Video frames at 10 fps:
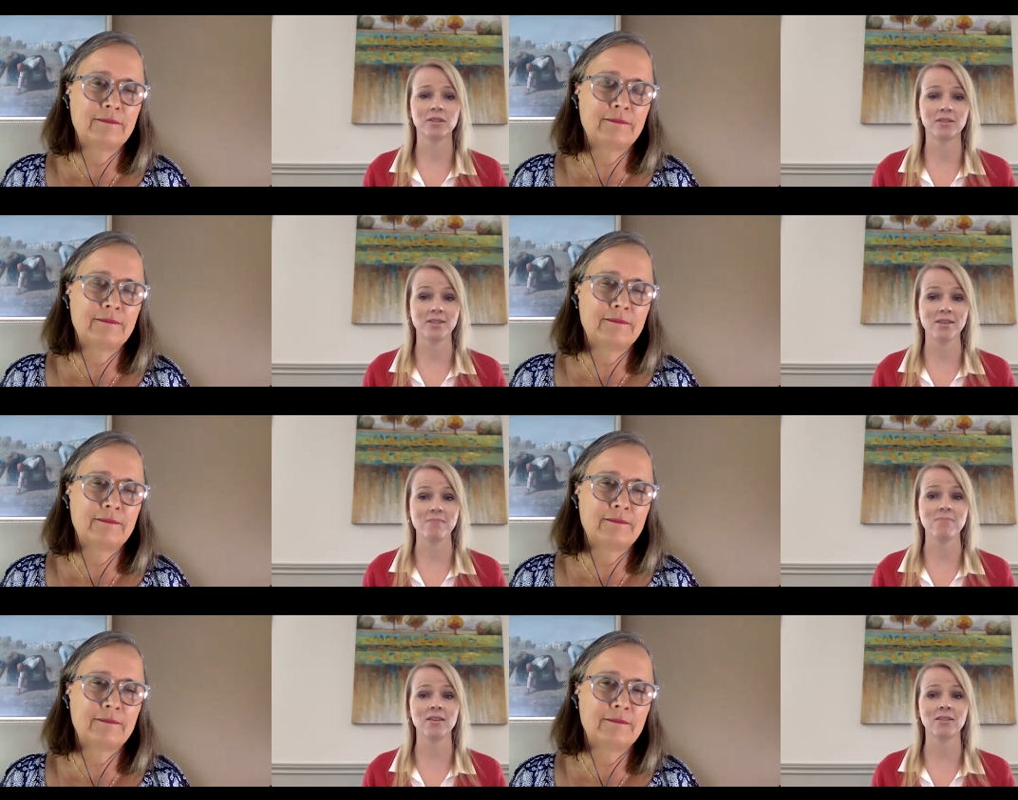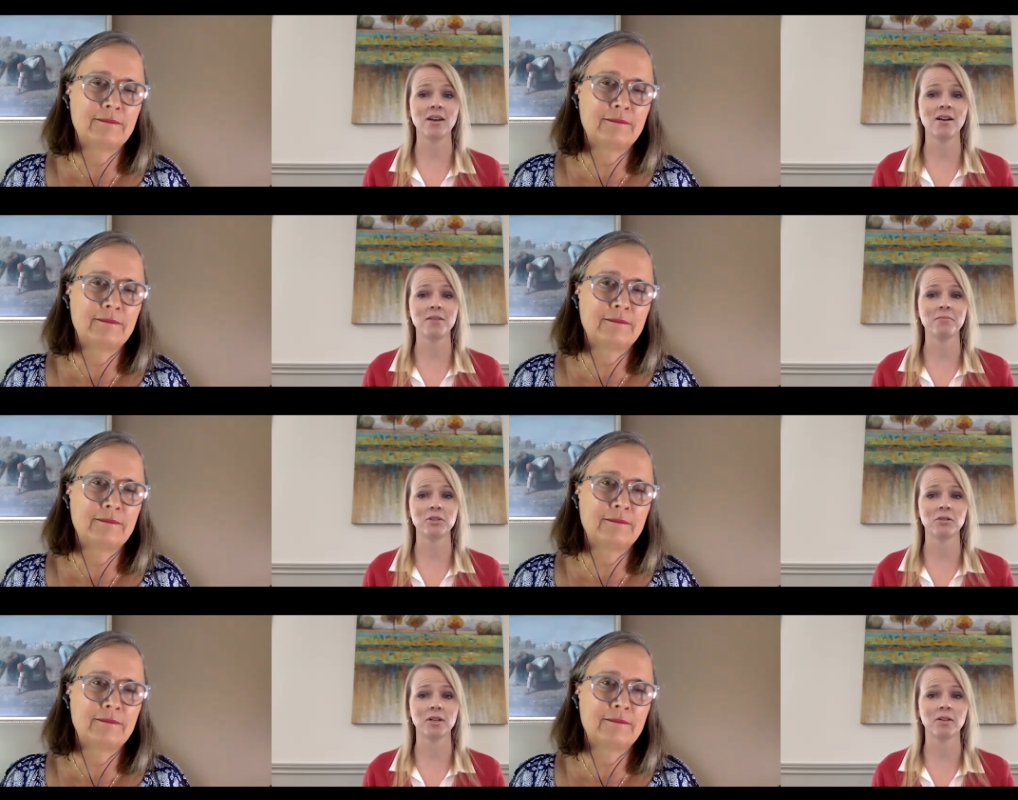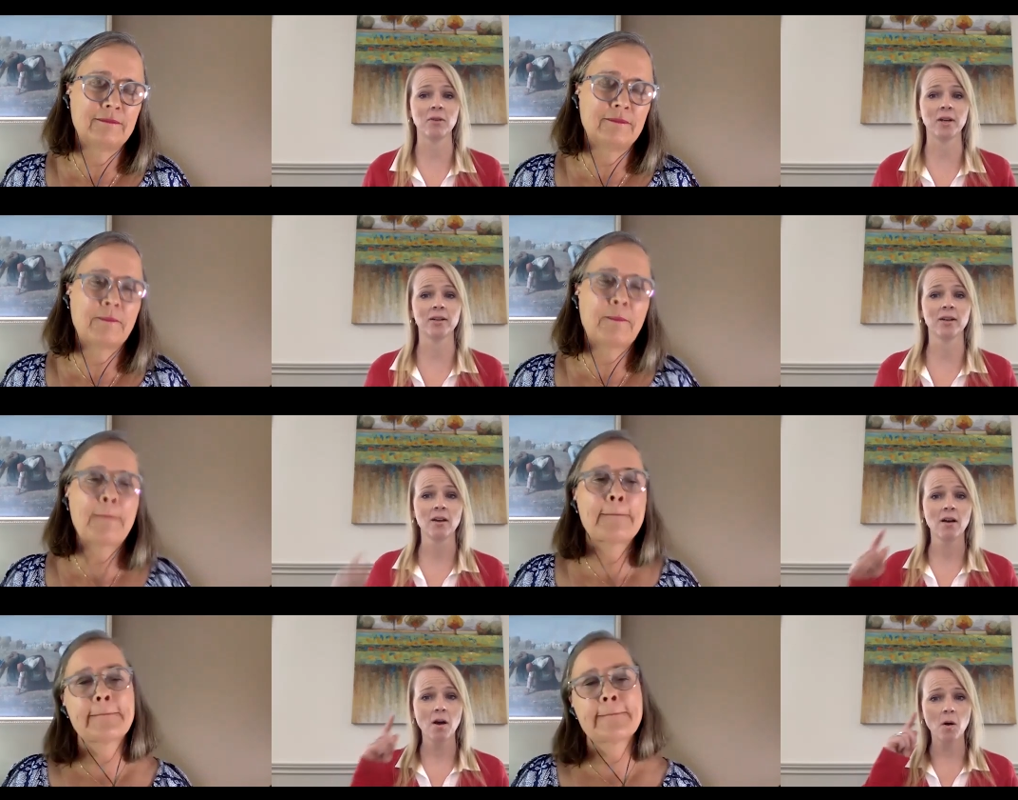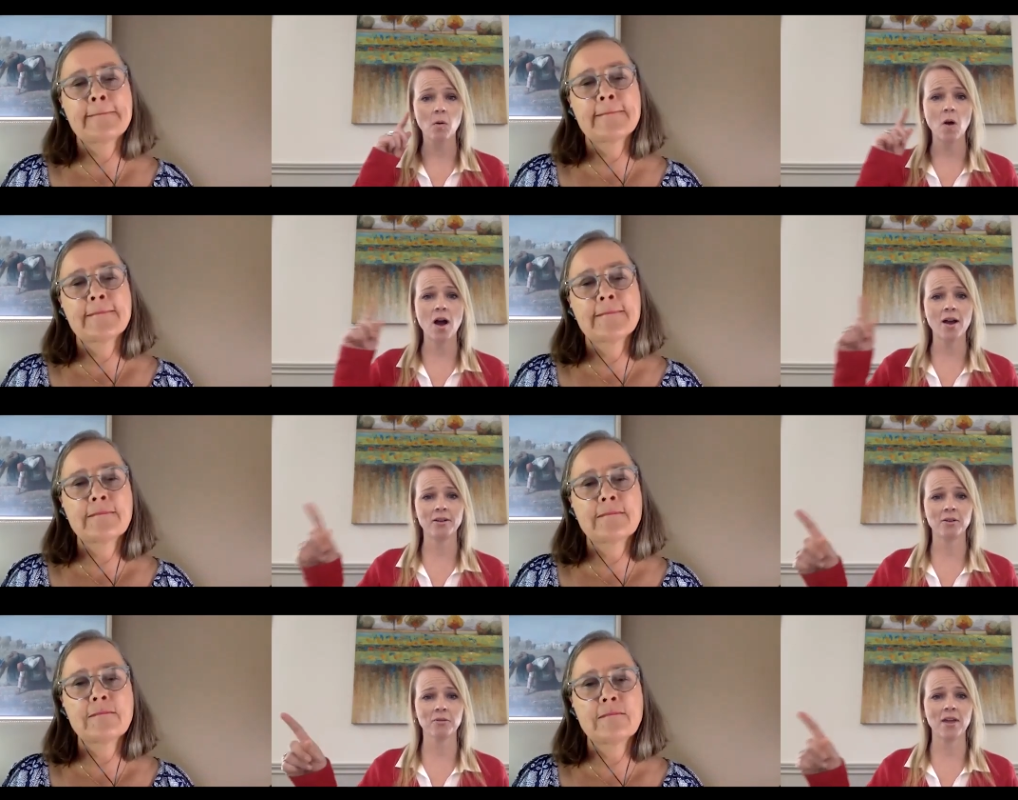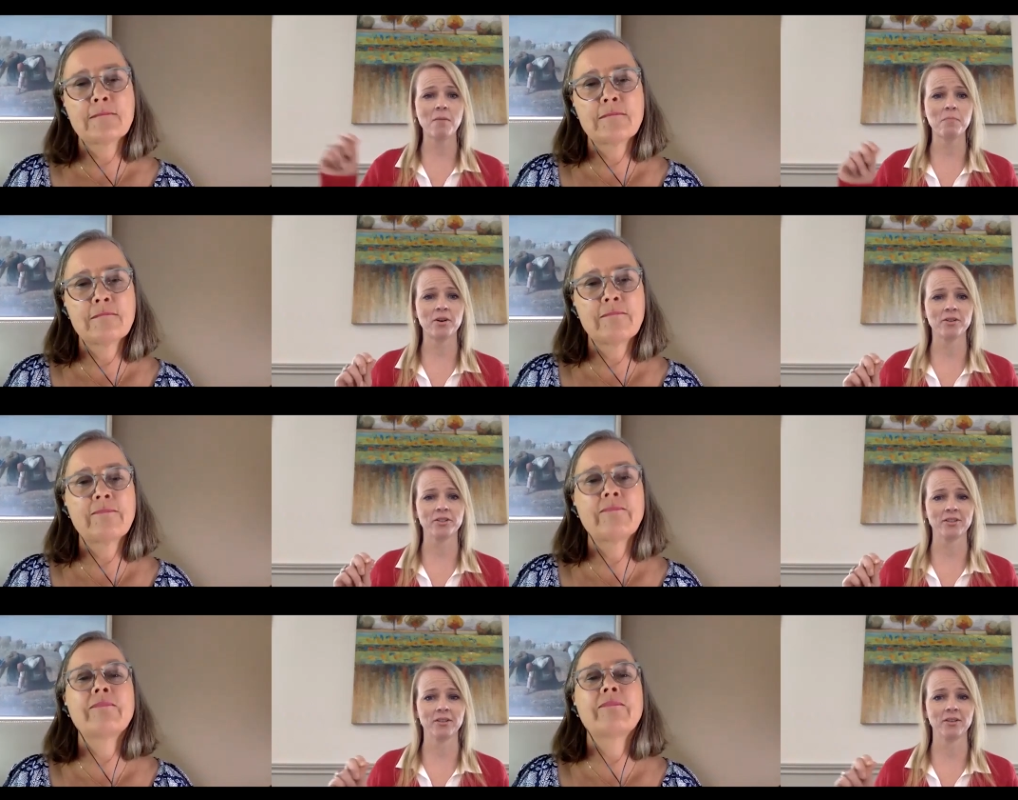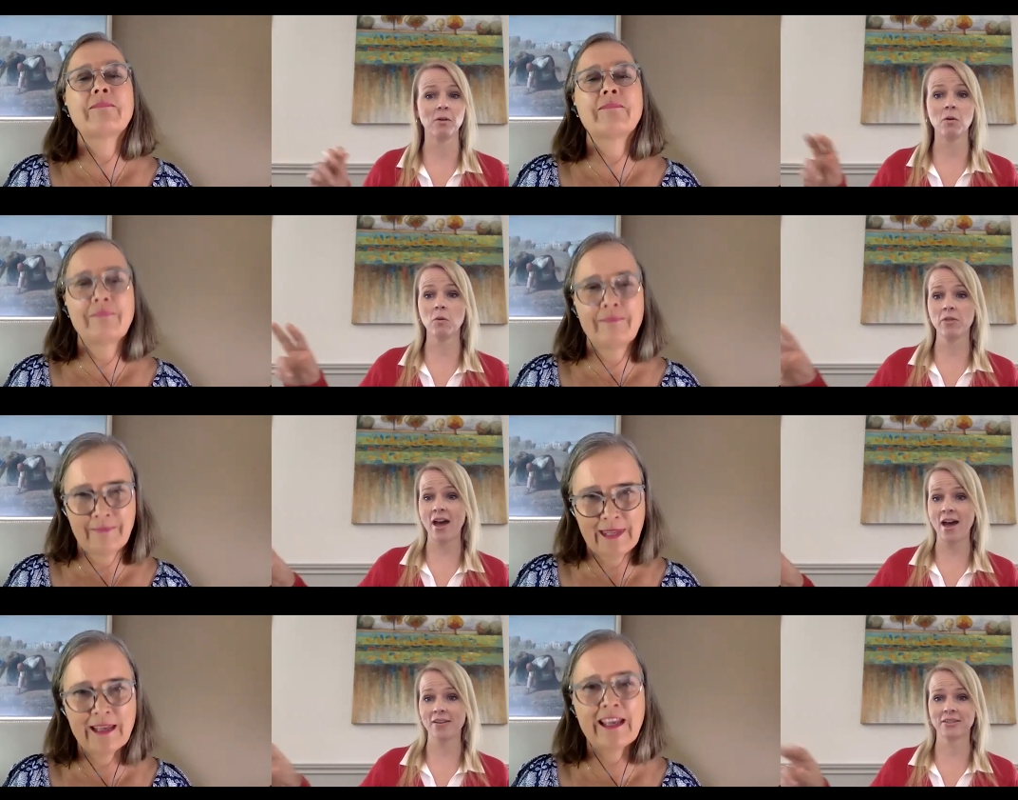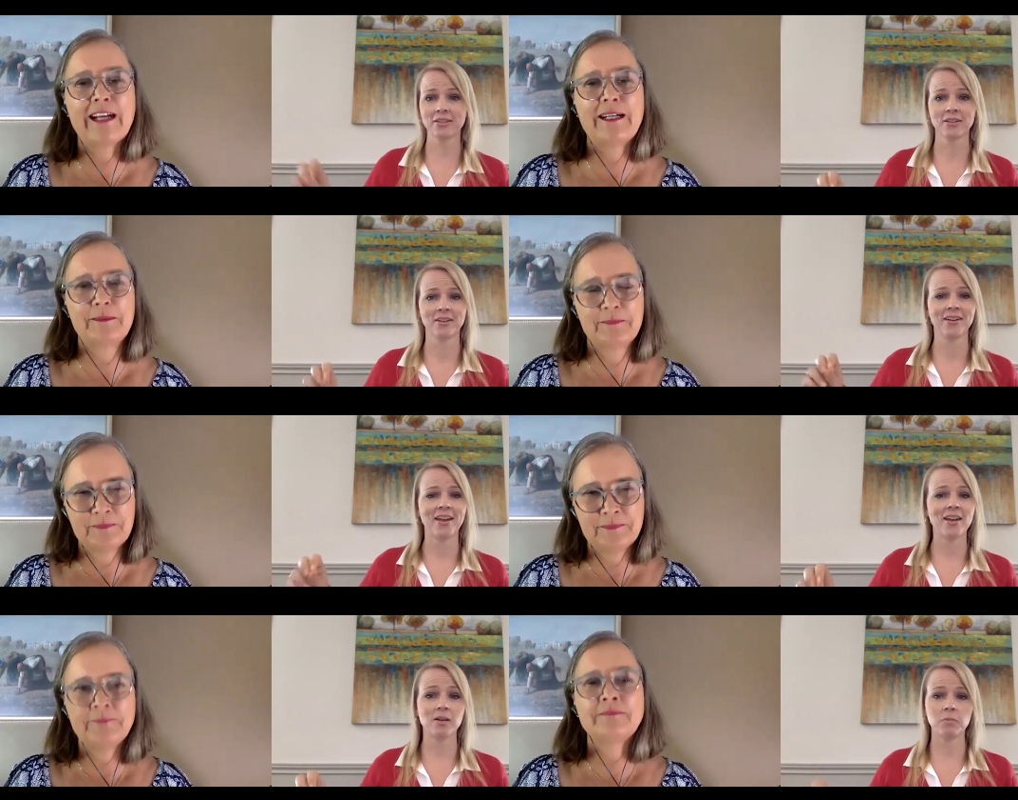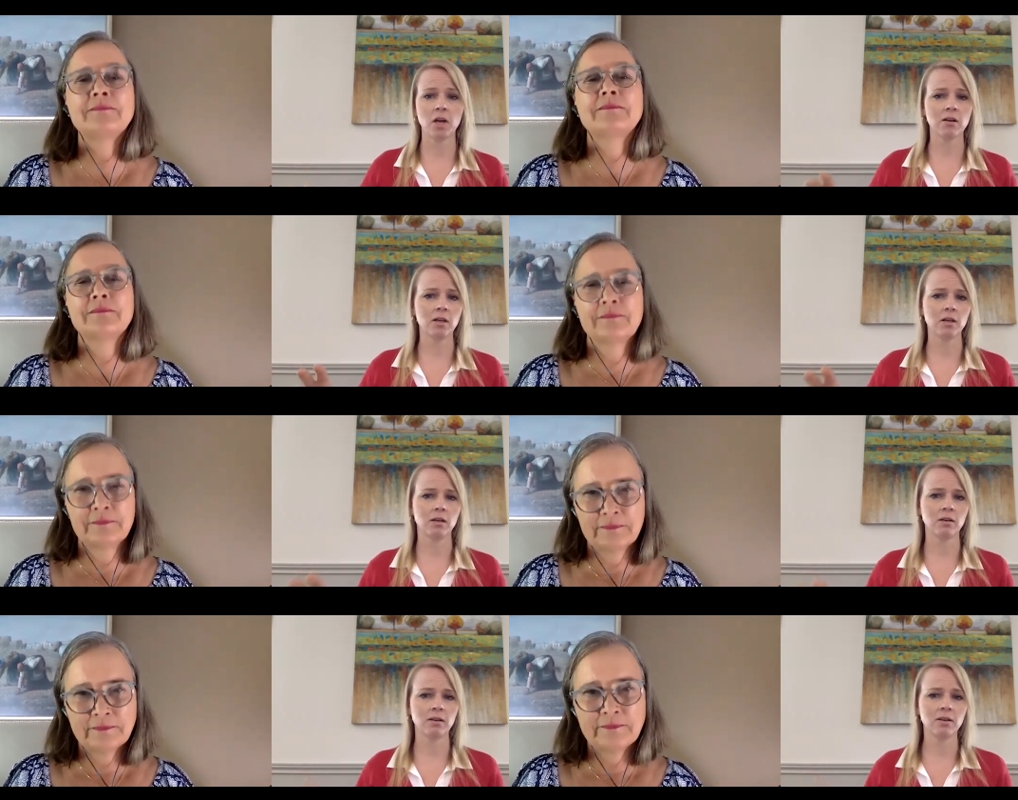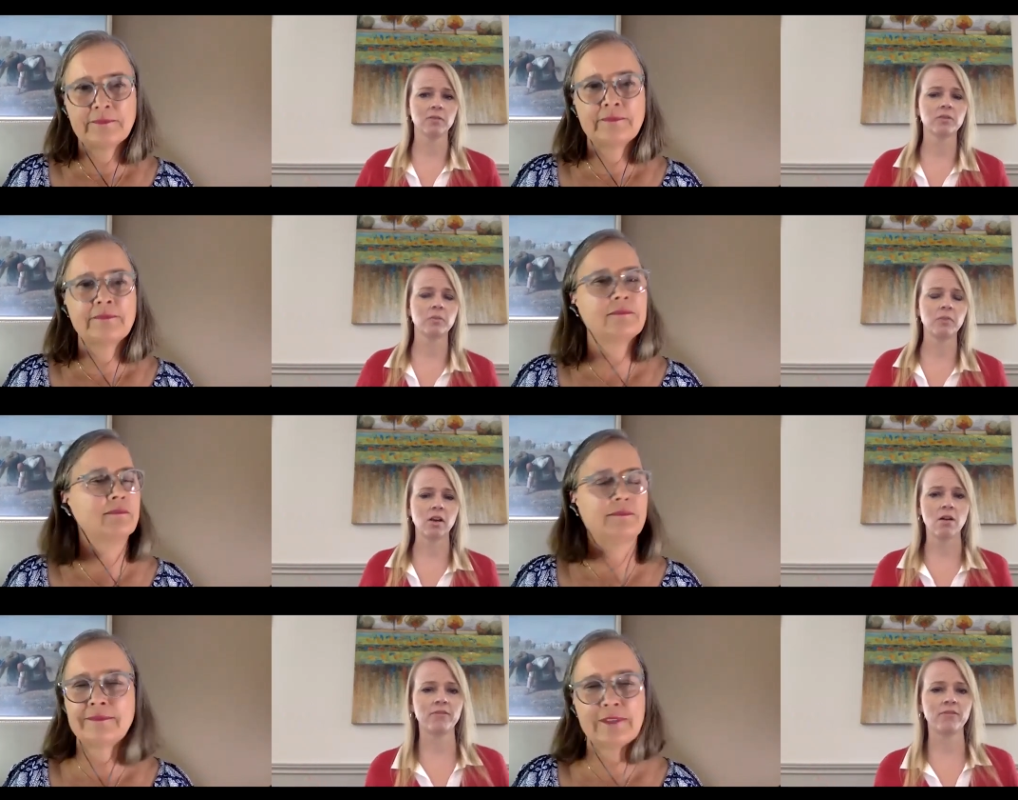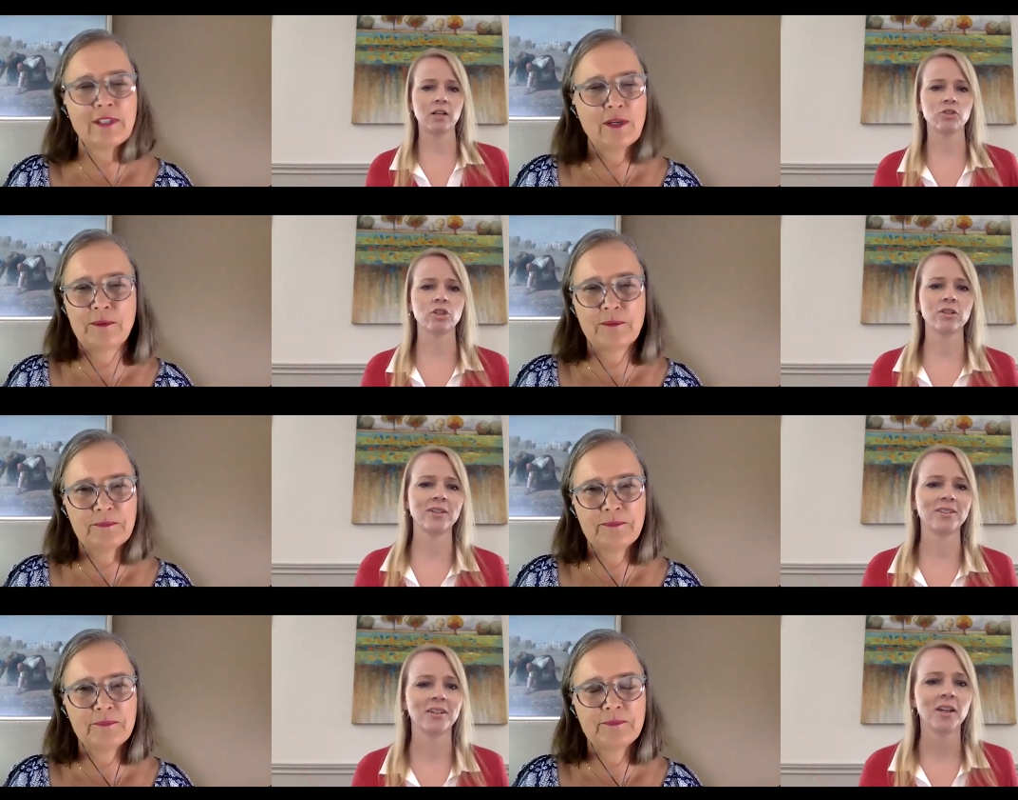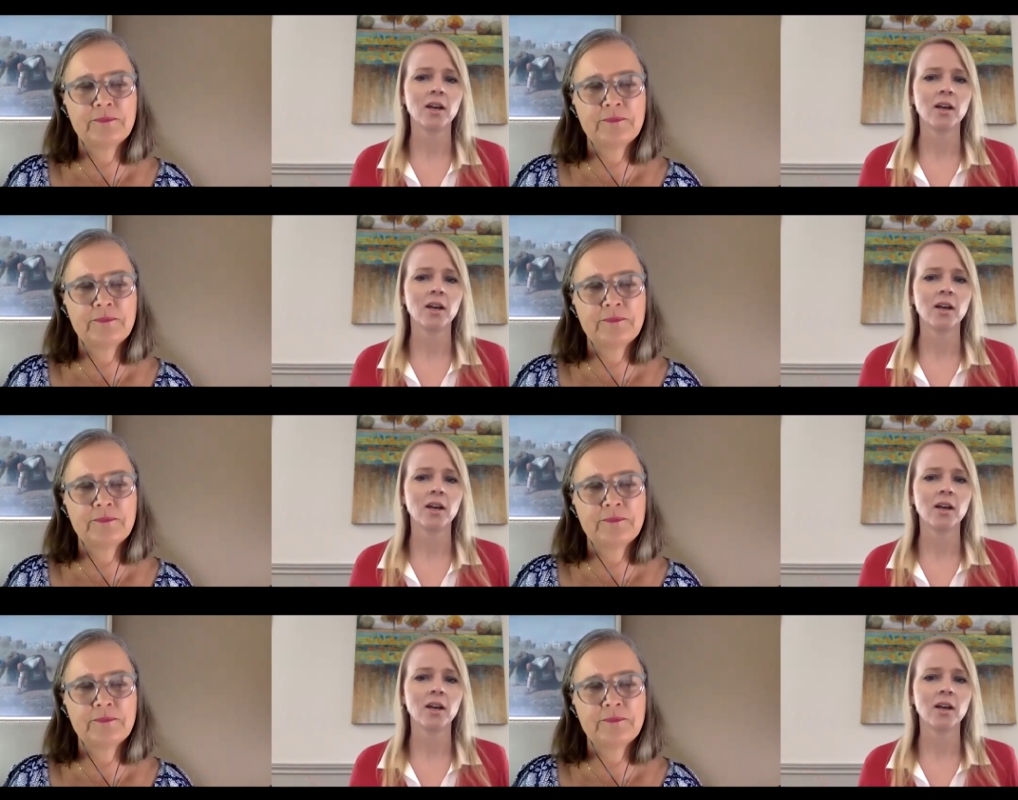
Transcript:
Speaker 1: the same thing that I'm doing, going, oh, I know that person, oh, that. And I'm not going to uh, to be confidential and